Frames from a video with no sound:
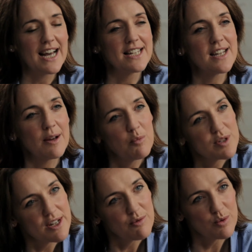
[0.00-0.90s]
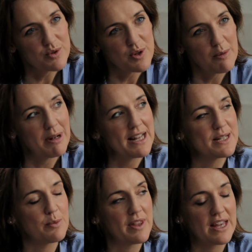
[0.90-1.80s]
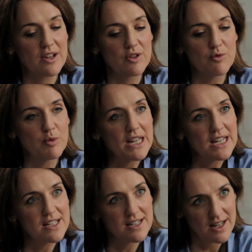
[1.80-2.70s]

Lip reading: And was there also a place where they could read